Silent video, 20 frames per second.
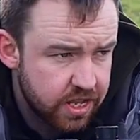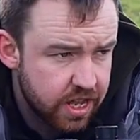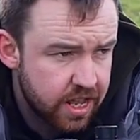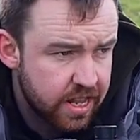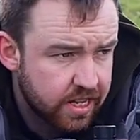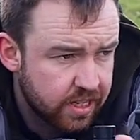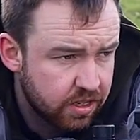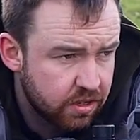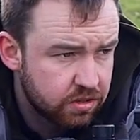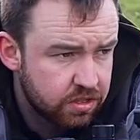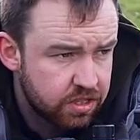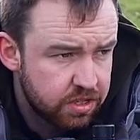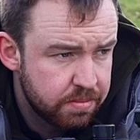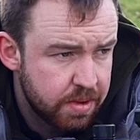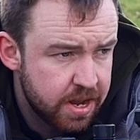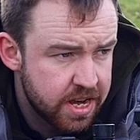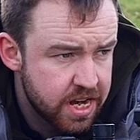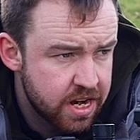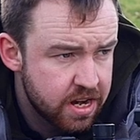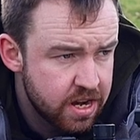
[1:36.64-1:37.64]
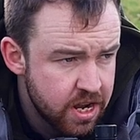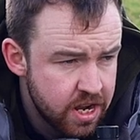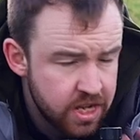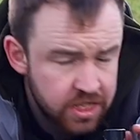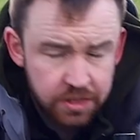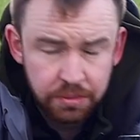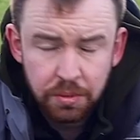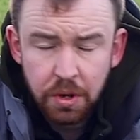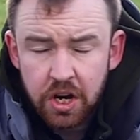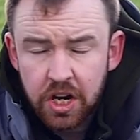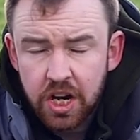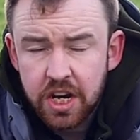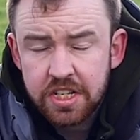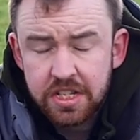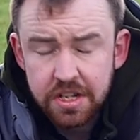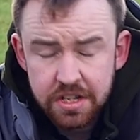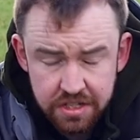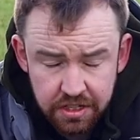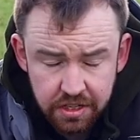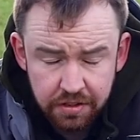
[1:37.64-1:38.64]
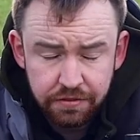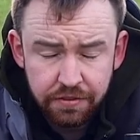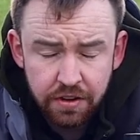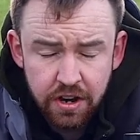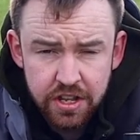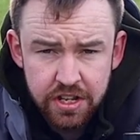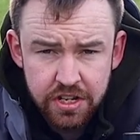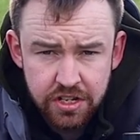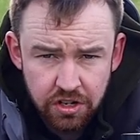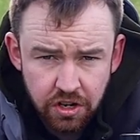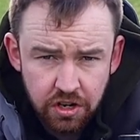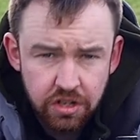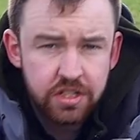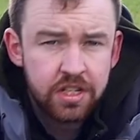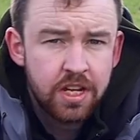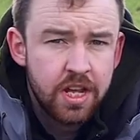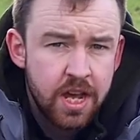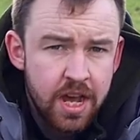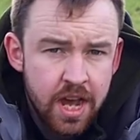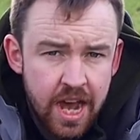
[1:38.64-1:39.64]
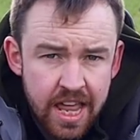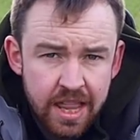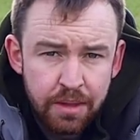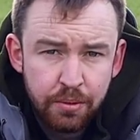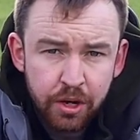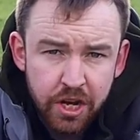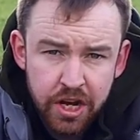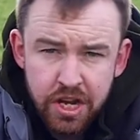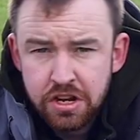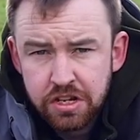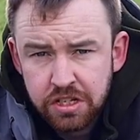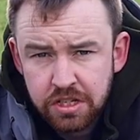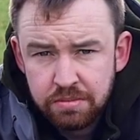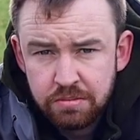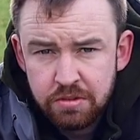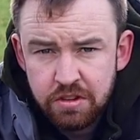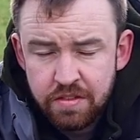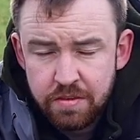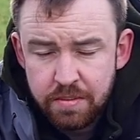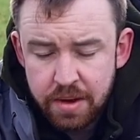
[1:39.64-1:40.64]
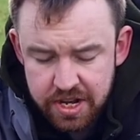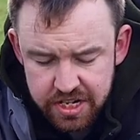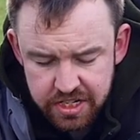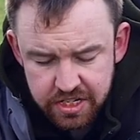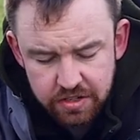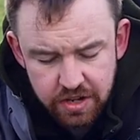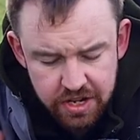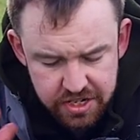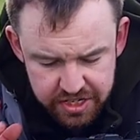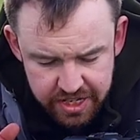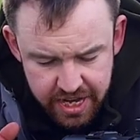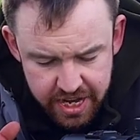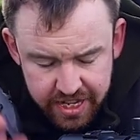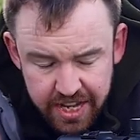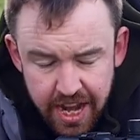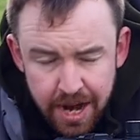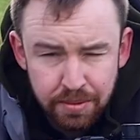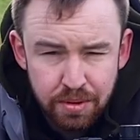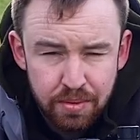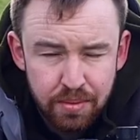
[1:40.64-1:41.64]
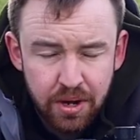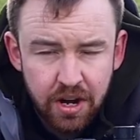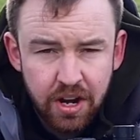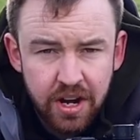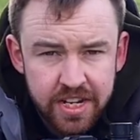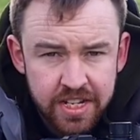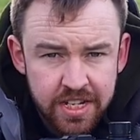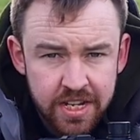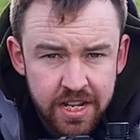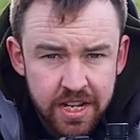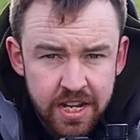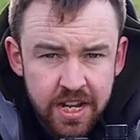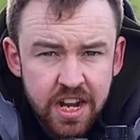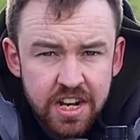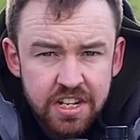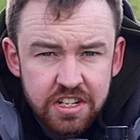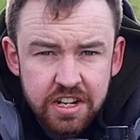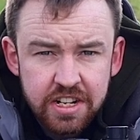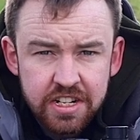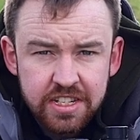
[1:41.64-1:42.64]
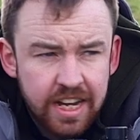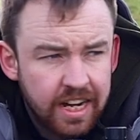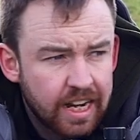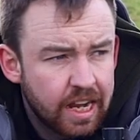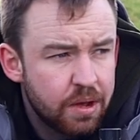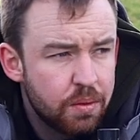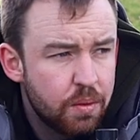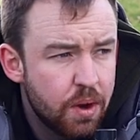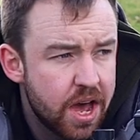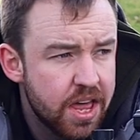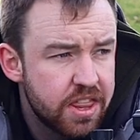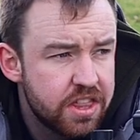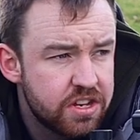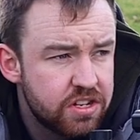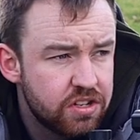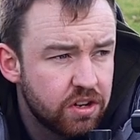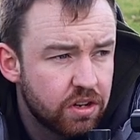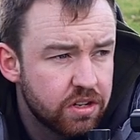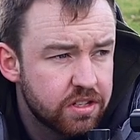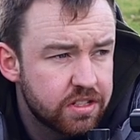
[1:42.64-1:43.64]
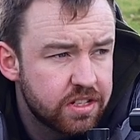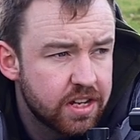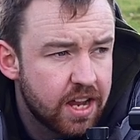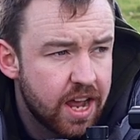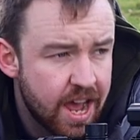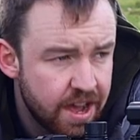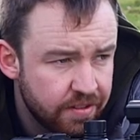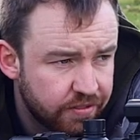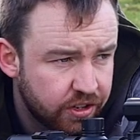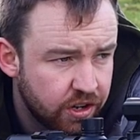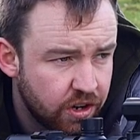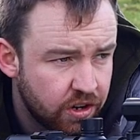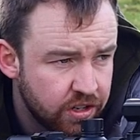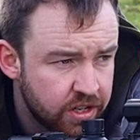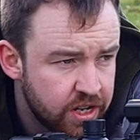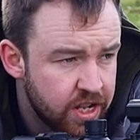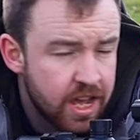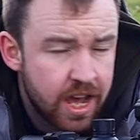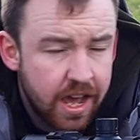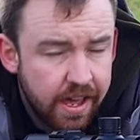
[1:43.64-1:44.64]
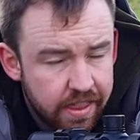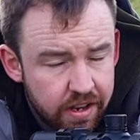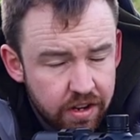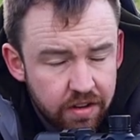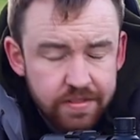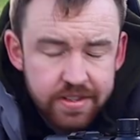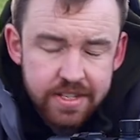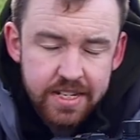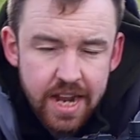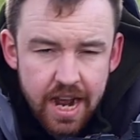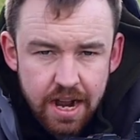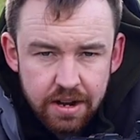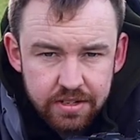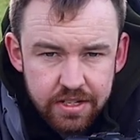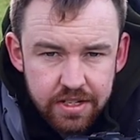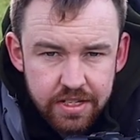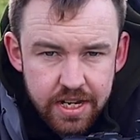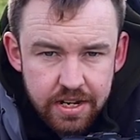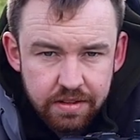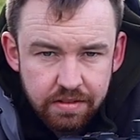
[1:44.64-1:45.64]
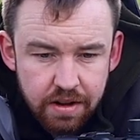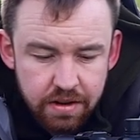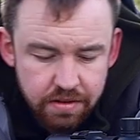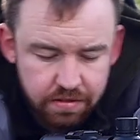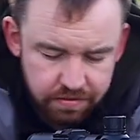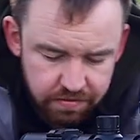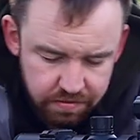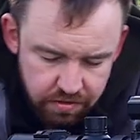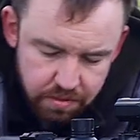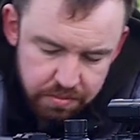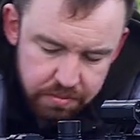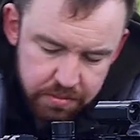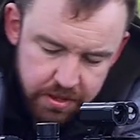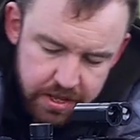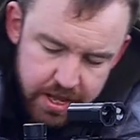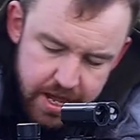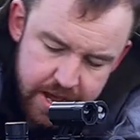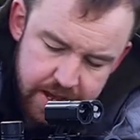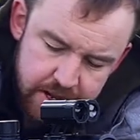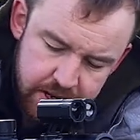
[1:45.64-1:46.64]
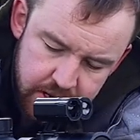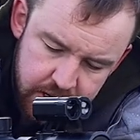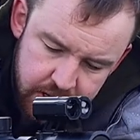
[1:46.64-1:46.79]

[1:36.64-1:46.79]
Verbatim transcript: you that and then go onto the menu. So what I'm going to do is I'm going to fire the shots and then we're going to use some movie magic to actually get a camera behind and show you exactly where the shots have gone and then obviously how to zero from there.